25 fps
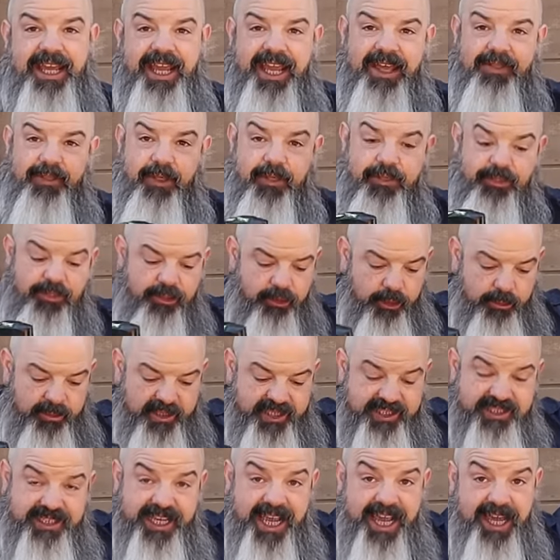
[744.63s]
and the
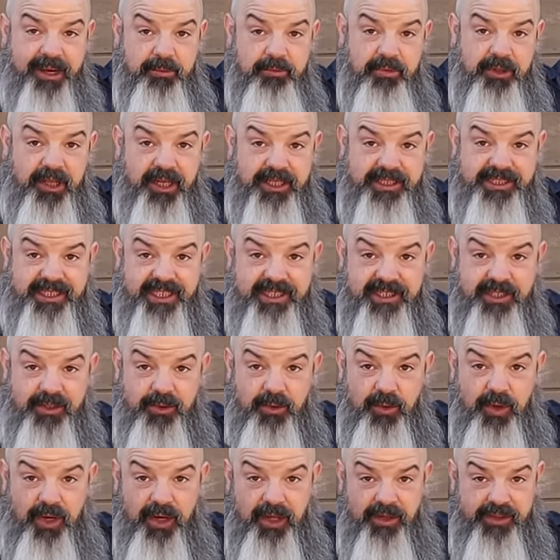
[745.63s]
thermostat plugs into
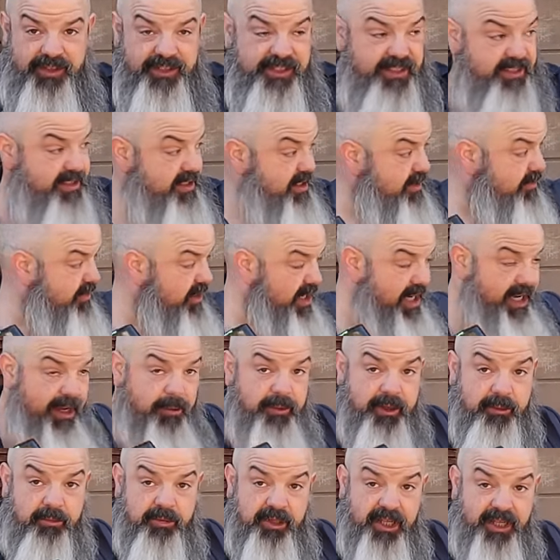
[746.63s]
the wall. This is the thing.
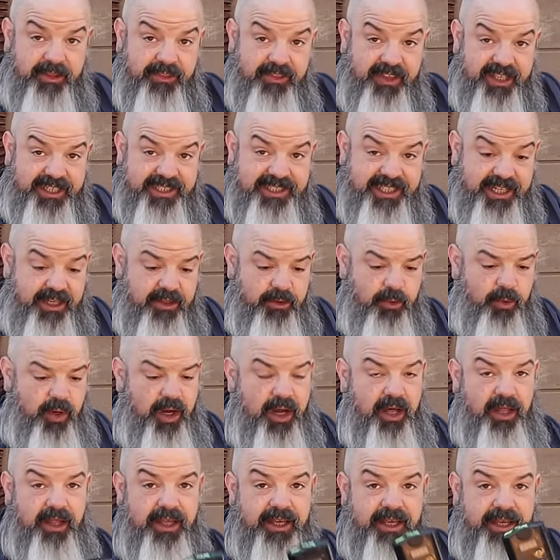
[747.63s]
I'm going to plug this into the
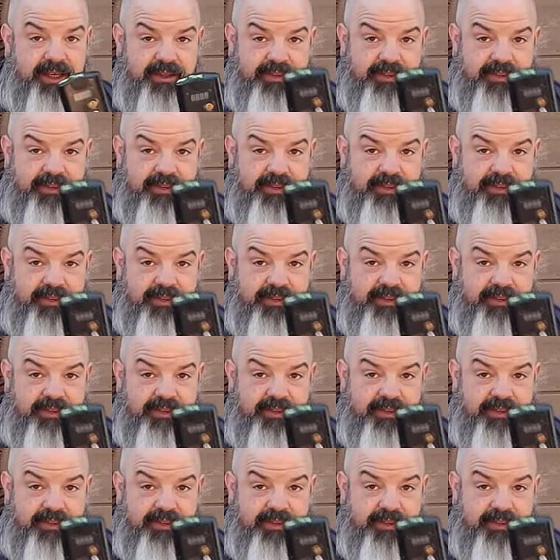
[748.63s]
wall.